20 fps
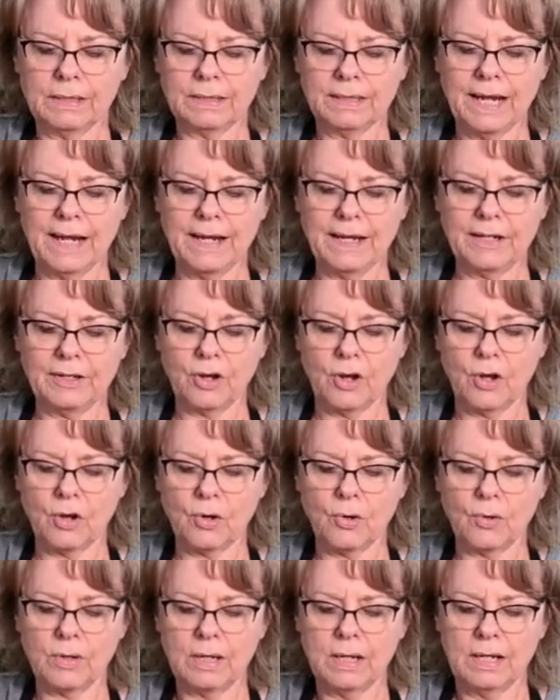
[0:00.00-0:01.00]
cake
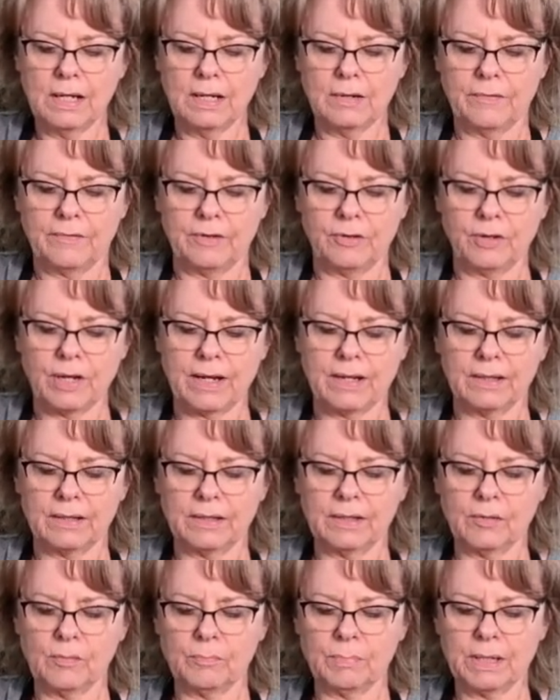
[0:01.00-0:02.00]
dough. If you take a
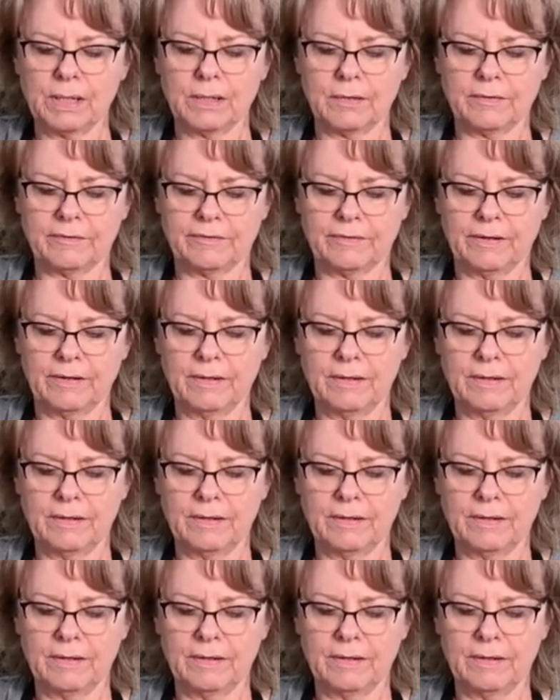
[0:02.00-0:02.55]
little bit of